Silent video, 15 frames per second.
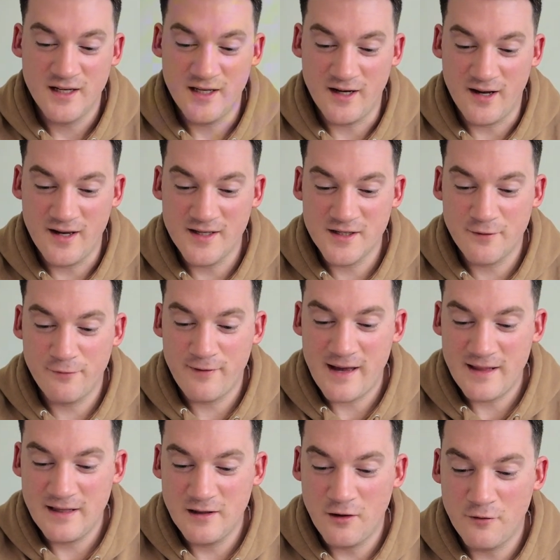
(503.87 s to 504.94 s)
It's a
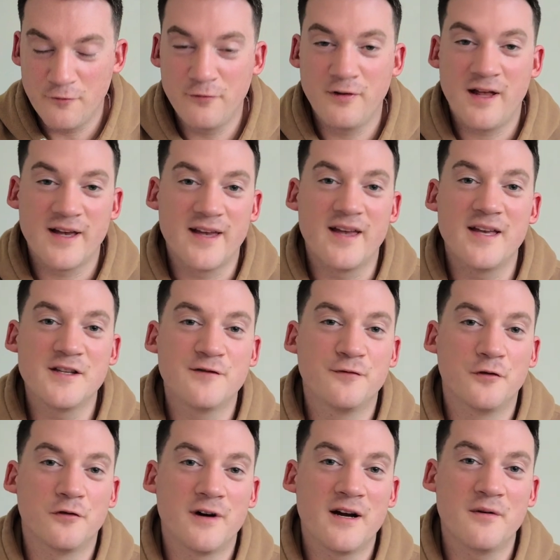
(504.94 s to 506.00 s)
fairly long flight, it is
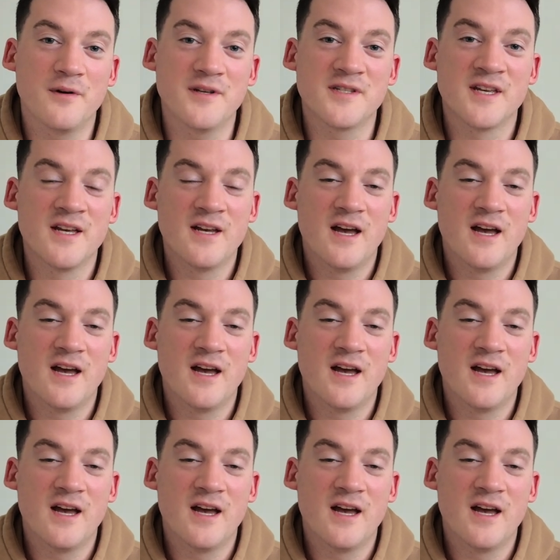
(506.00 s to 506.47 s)
4 hours.